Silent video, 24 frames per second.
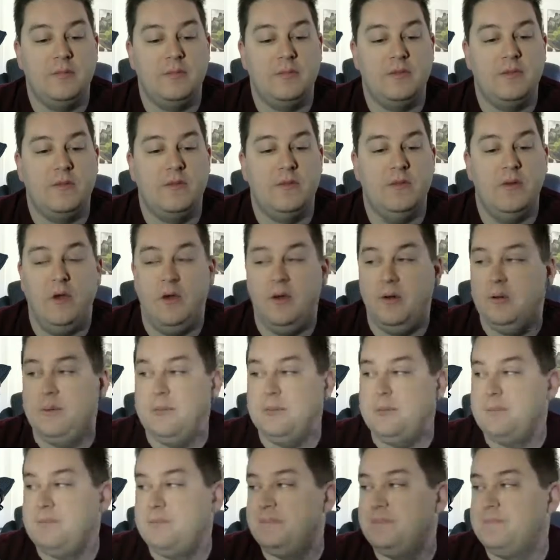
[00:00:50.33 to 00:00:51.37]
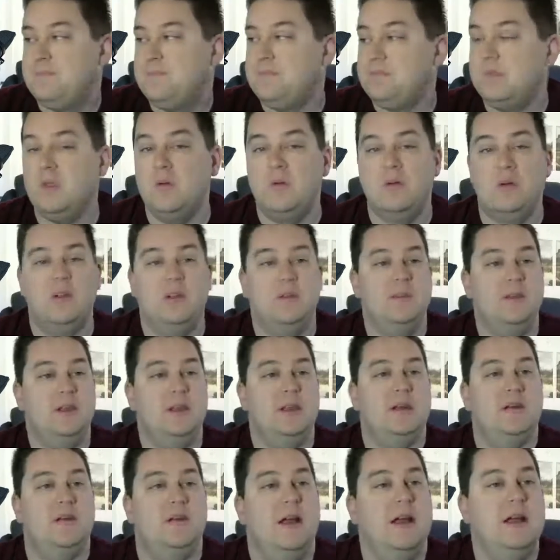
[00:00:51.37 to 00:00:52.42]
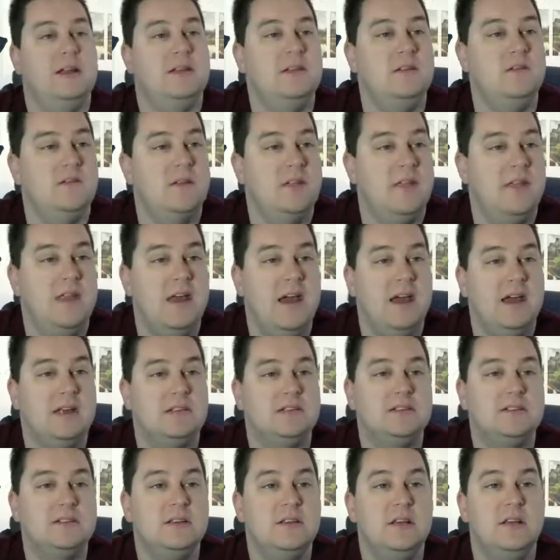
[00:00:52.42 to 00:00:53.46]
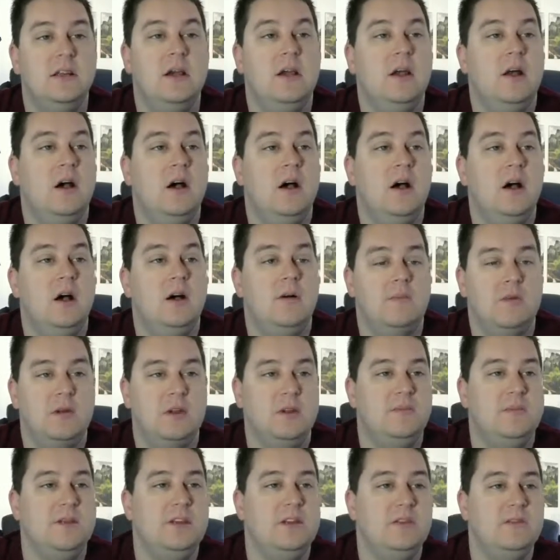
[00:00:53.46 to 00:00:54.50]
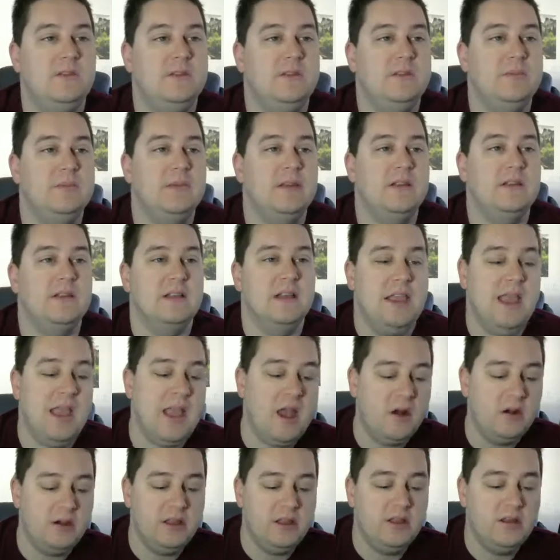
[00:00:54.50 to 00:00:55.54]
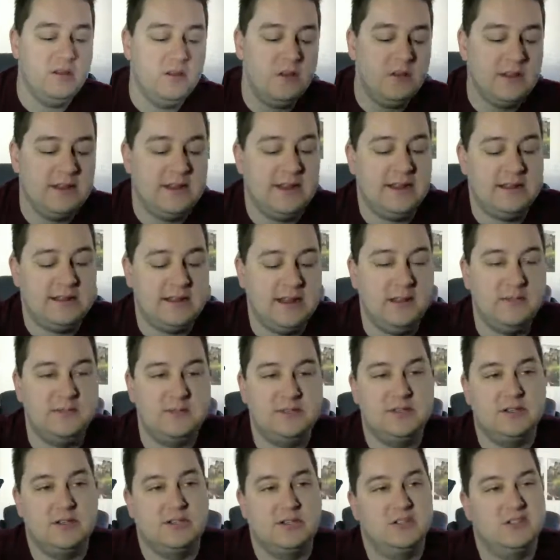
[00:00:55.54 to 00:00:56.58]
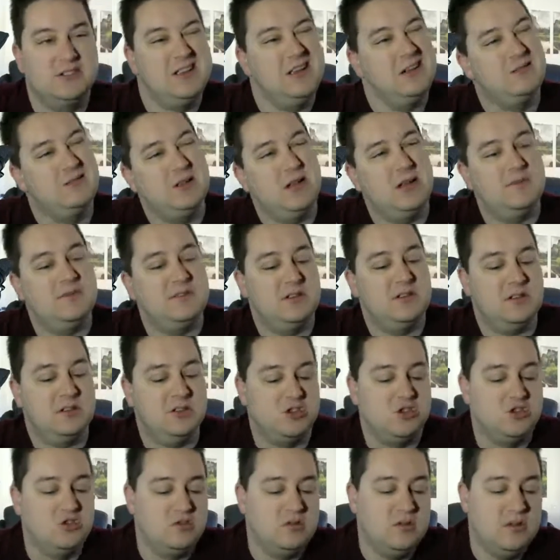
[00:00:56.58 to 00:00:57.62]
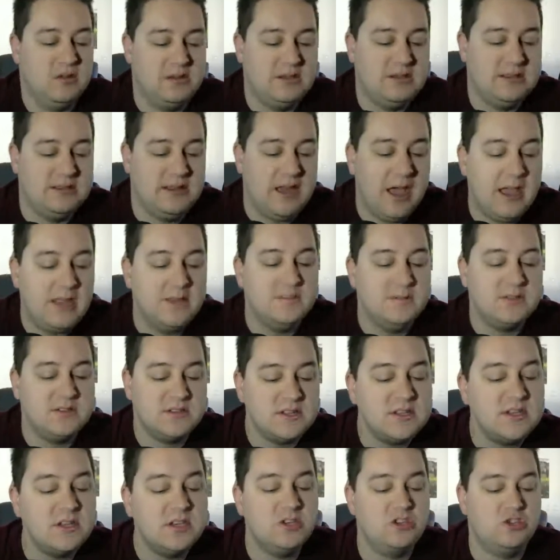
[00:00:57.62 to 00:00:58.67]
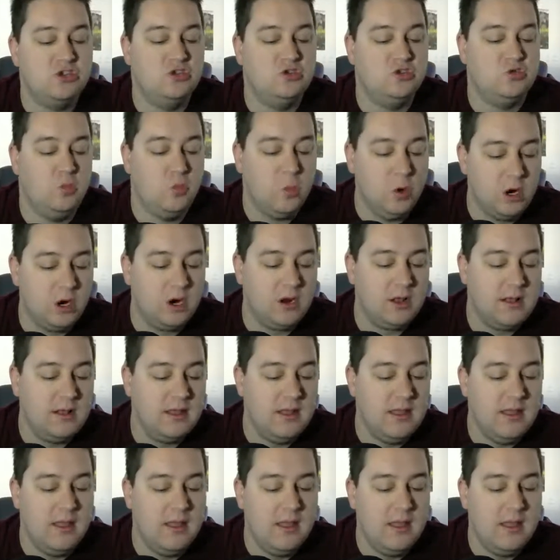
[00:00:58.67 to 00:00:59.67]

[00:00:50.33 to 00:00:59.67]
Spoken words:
So we're going to be interacting with that. We're going to be doing some basic counting, looking at time signatures, how time signatures work,